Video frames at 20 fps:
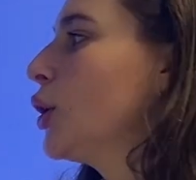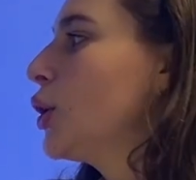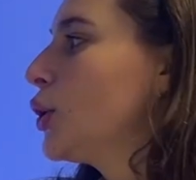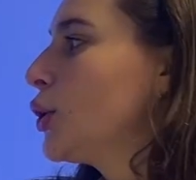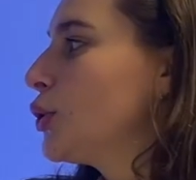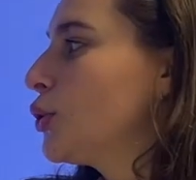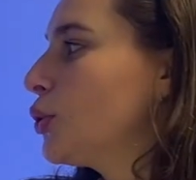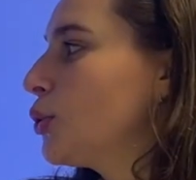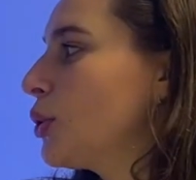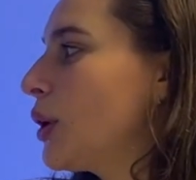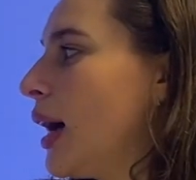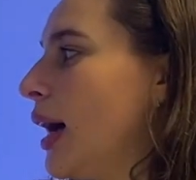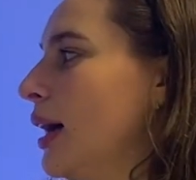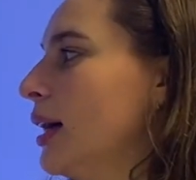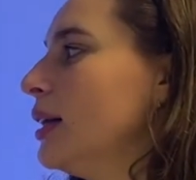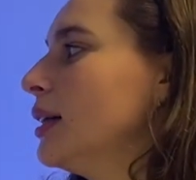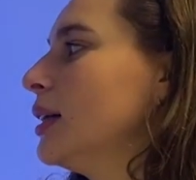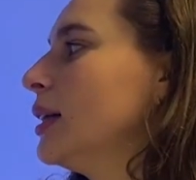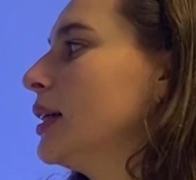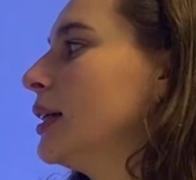
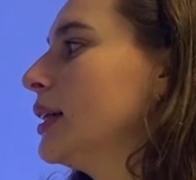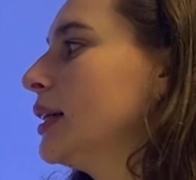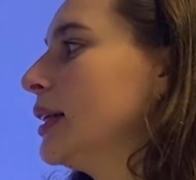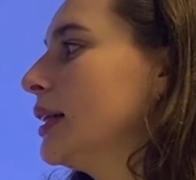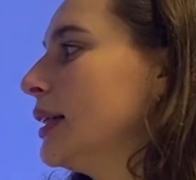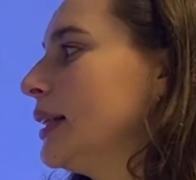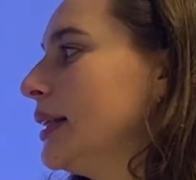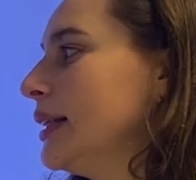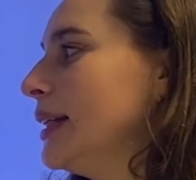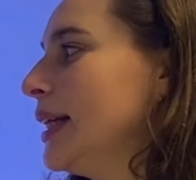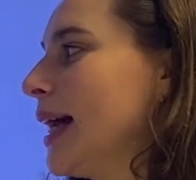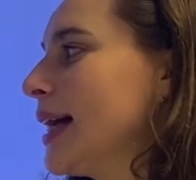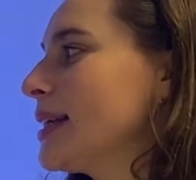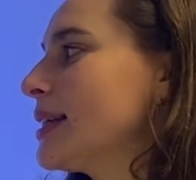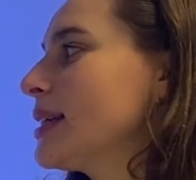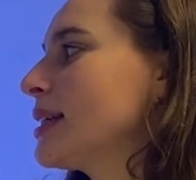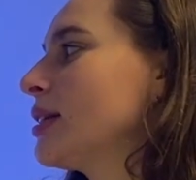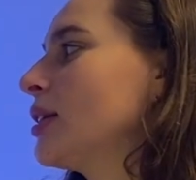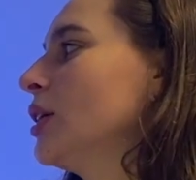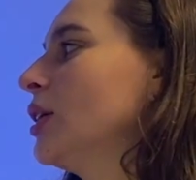która
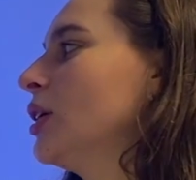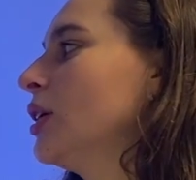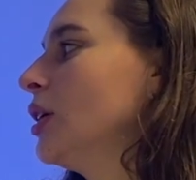jest